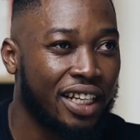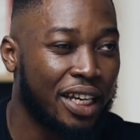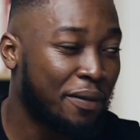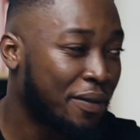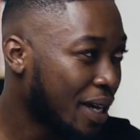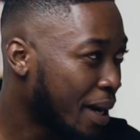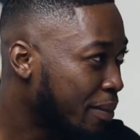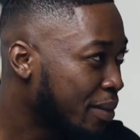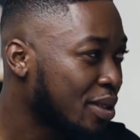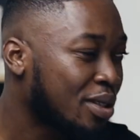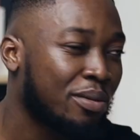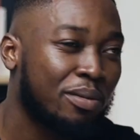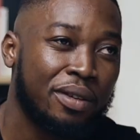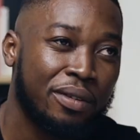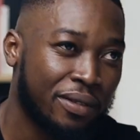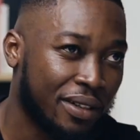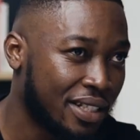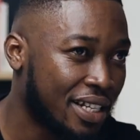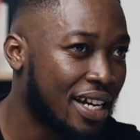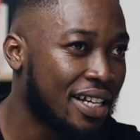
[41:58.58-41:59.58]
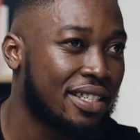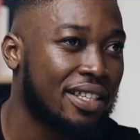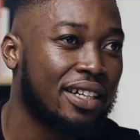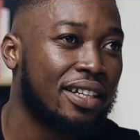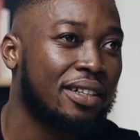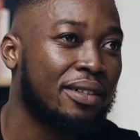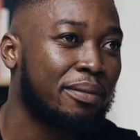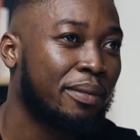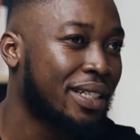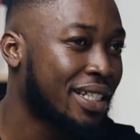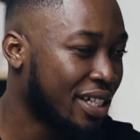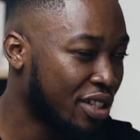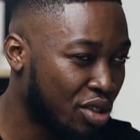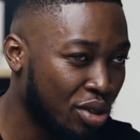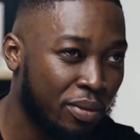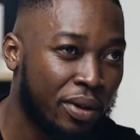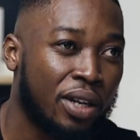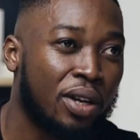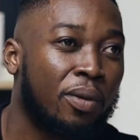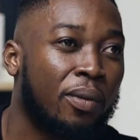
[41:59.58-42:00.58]
If you happen to be, fantastic. But
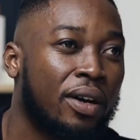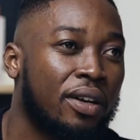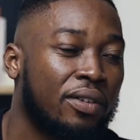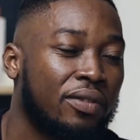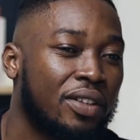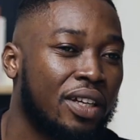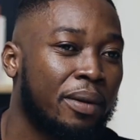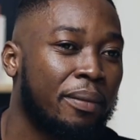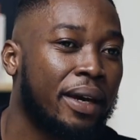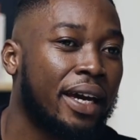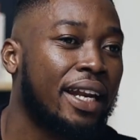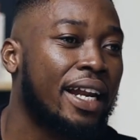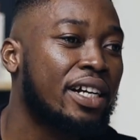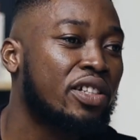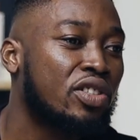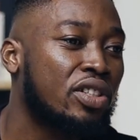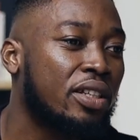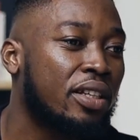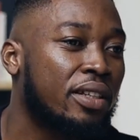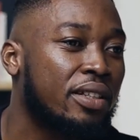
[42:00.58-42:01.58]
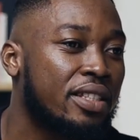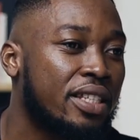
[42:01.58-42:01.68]
assume you're not one of them and actually